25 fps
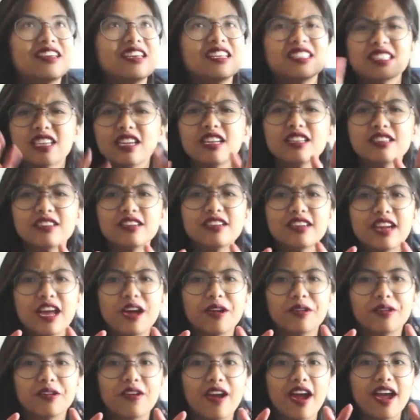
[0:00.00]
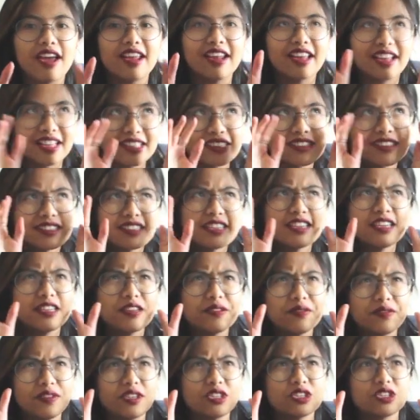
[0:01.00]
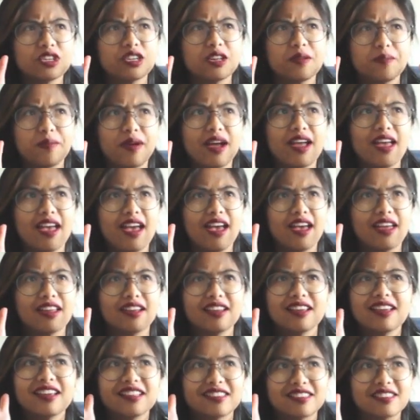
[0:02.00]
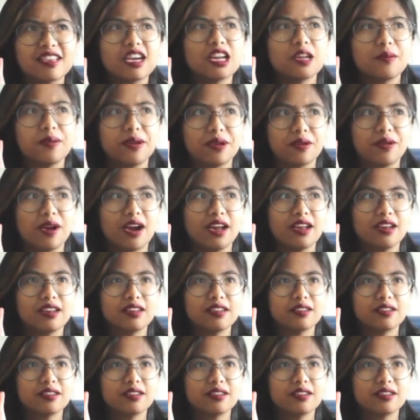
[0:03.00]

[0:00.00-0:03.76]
It's gonna turn out great. I can see the vision in my head. It's gonna be great.